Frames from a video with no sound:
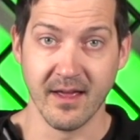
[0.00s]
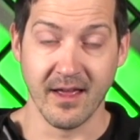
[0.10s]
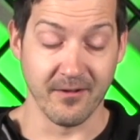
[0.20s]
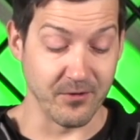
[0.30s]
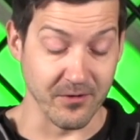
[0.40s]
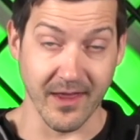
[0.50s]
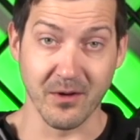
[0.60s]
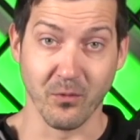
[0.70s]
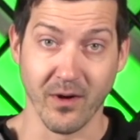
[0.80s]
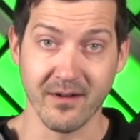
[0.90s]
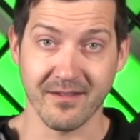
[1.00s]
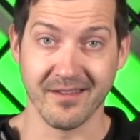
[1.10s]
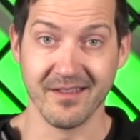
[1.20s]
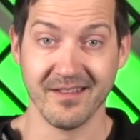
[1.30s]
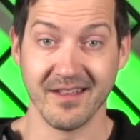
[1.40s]
And if you're late
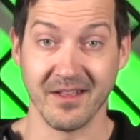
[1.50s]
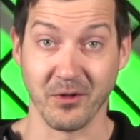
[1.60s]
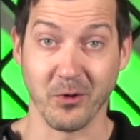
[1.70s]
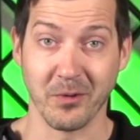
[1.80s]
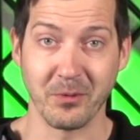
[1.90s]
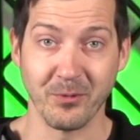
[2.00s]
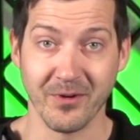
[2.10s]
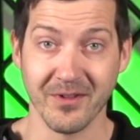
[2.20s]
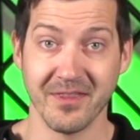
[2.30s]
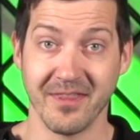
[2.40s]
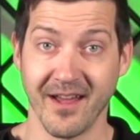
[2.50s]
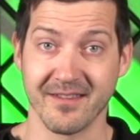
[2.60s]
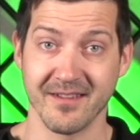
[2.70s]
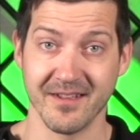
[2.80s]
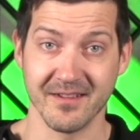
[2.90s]
once in the corporate world,
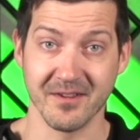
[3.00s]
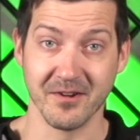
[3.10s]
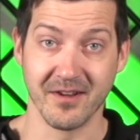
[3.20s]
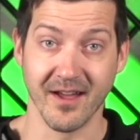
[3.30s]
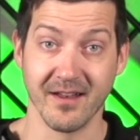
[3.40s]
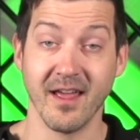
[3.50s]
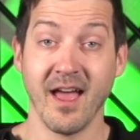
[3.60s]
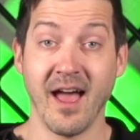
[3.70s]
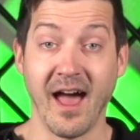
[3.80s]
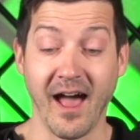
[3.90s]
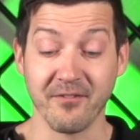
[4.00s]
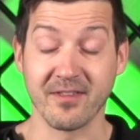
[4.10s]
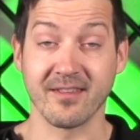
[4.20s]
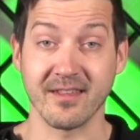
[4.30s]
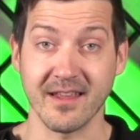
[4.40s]
that's it, you're done. I've
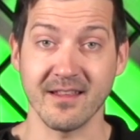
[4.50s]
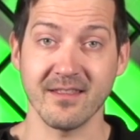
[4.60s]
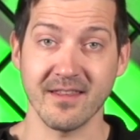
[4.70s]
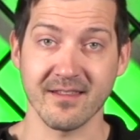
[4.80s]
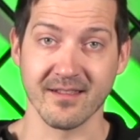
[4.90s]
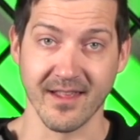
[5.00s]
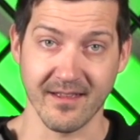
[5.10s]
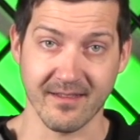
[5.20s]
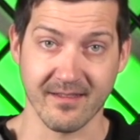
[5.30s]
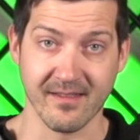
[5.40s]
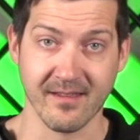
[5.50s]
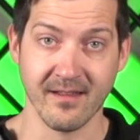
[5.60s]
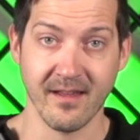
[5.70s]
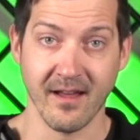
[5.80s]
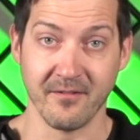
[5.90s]
seen these lists
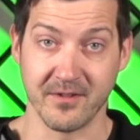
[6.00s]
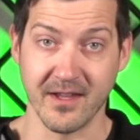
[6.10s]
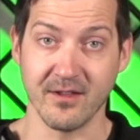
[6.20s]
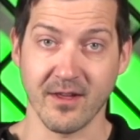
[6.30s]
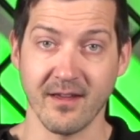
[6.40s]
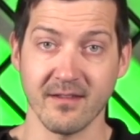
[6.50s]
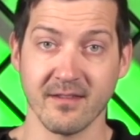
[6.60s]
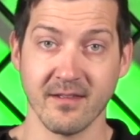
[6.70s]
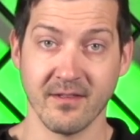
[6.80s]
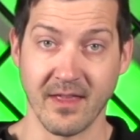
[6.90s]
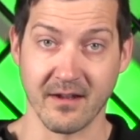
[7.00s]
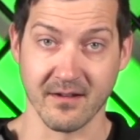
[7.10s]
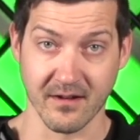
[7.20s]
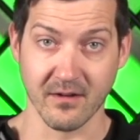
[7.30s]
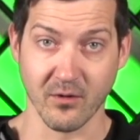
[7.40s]
of DJs that
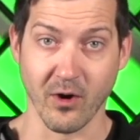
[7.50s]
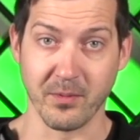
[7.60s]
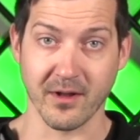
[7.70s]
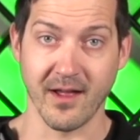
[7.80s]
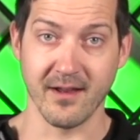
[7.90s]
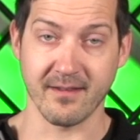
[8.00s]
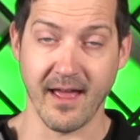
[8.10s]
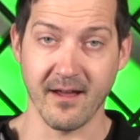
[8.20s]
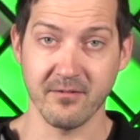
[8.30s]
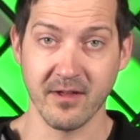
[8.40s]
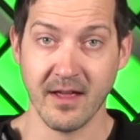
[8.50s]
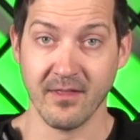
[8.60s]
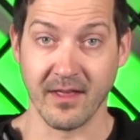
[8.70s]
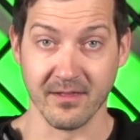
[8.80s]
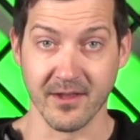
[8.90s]
corporate clients have.
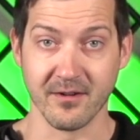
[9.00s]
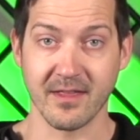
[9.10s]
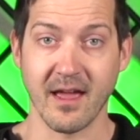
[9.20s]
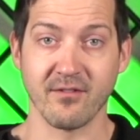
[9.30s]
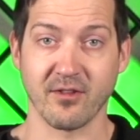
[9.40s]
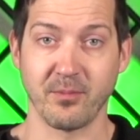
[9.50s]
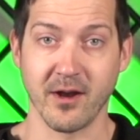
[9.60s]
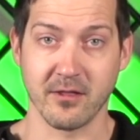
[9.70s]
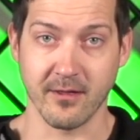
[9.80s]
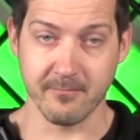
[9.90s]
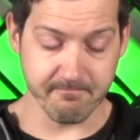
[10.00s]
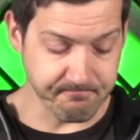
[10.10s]
They literally have a spreadsheet.